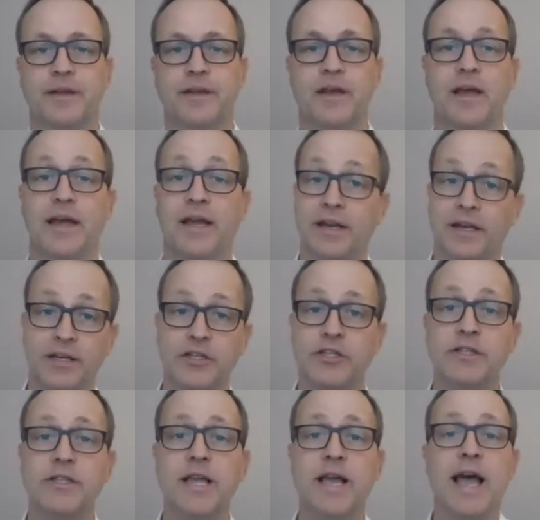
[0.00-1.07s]
In
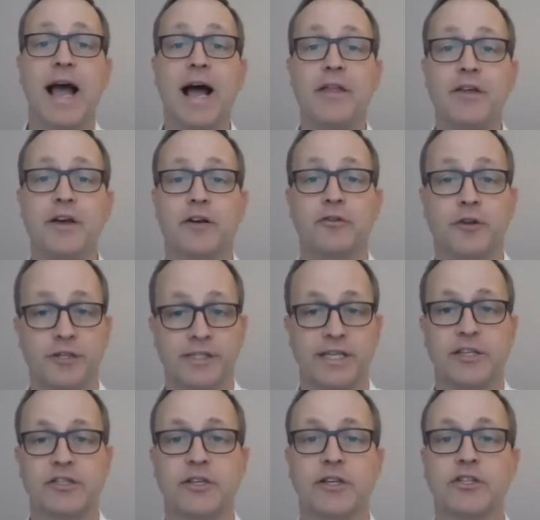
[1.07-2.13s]
addition, other
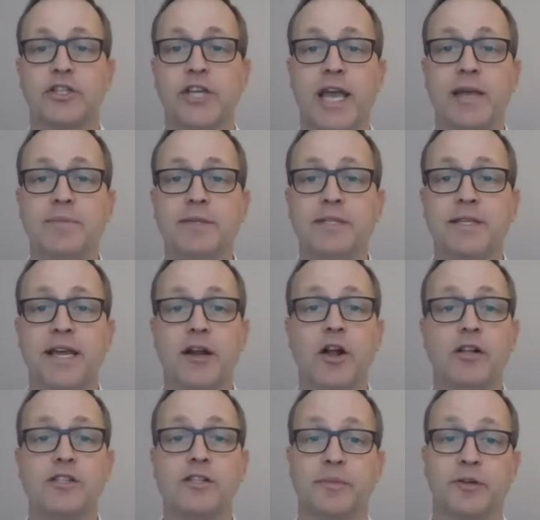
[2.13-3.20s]
cross-sectional shapes can
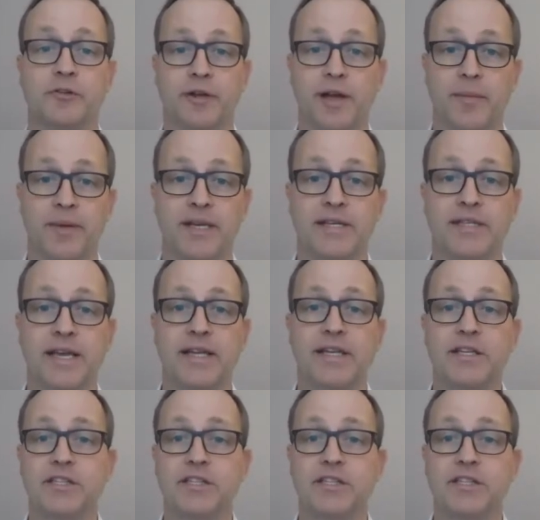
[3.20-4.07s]
also be rehabilitated,